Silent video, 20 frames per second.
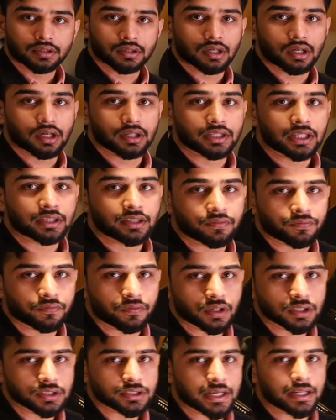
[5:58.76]

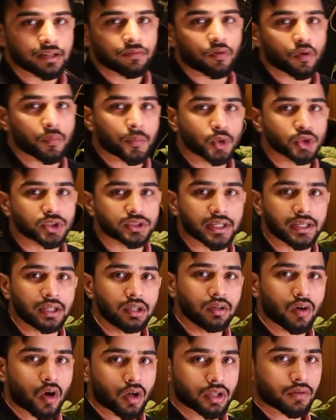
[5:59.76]
and the foremost
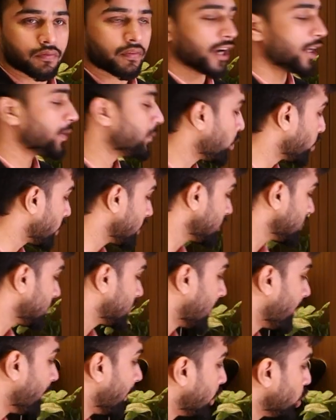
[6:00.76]
thing on the whiteboard is
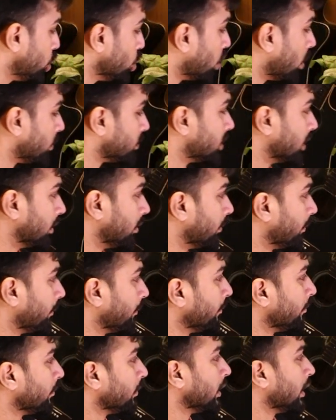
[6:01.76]
the menu option,
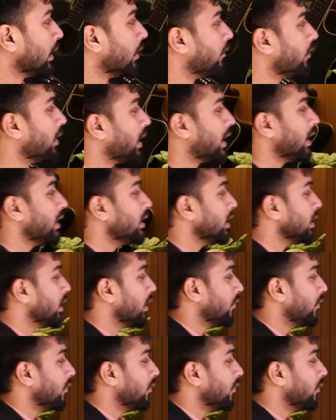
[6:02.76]
wherein